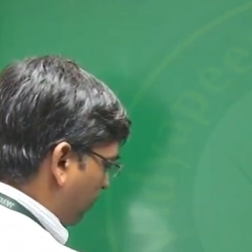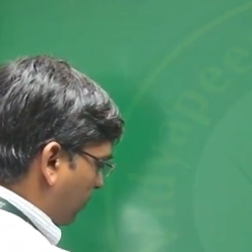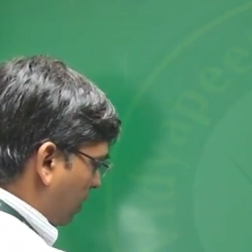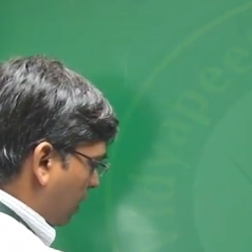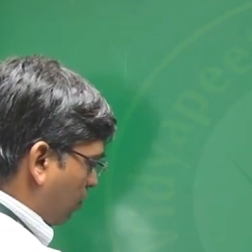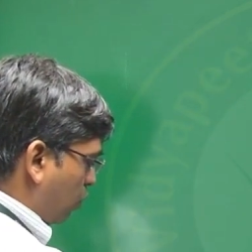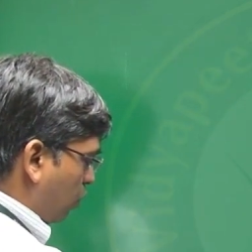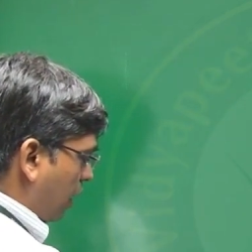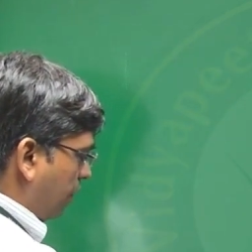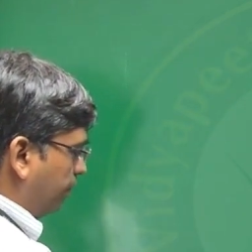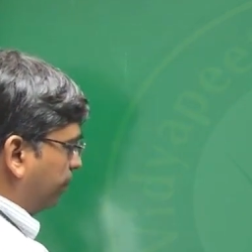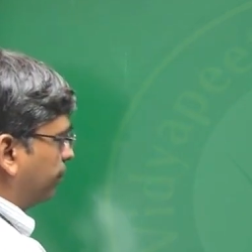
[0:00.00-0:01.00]
Number
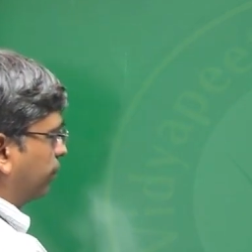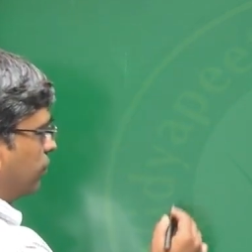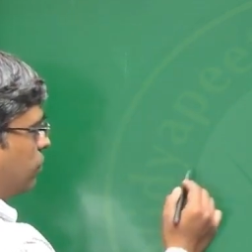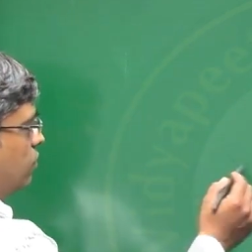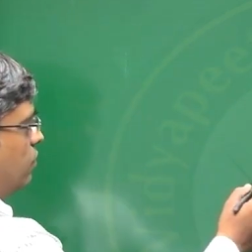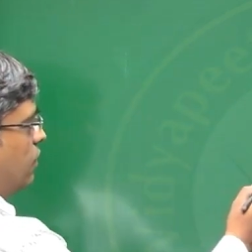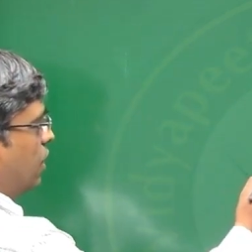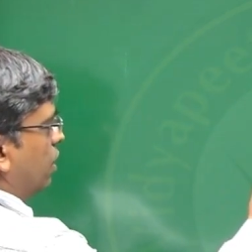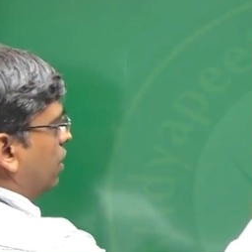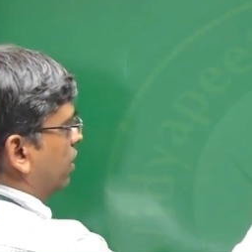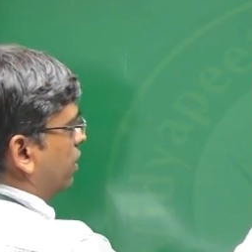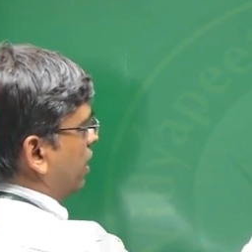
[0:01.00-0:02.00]
one,
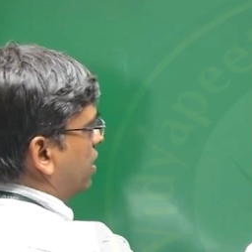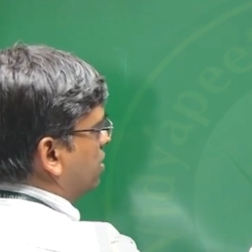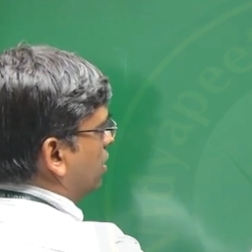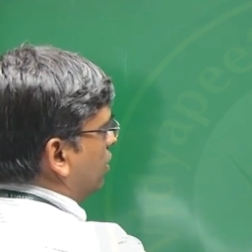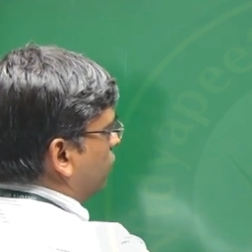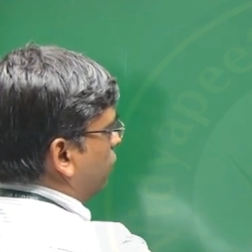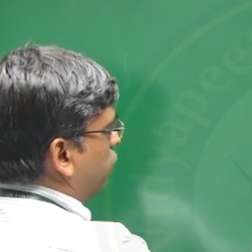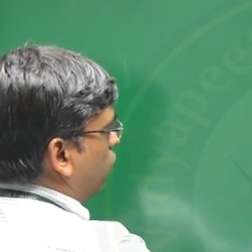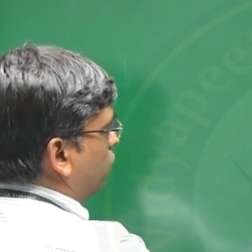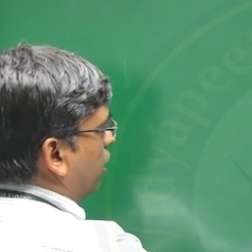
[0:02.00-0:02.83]
there is focal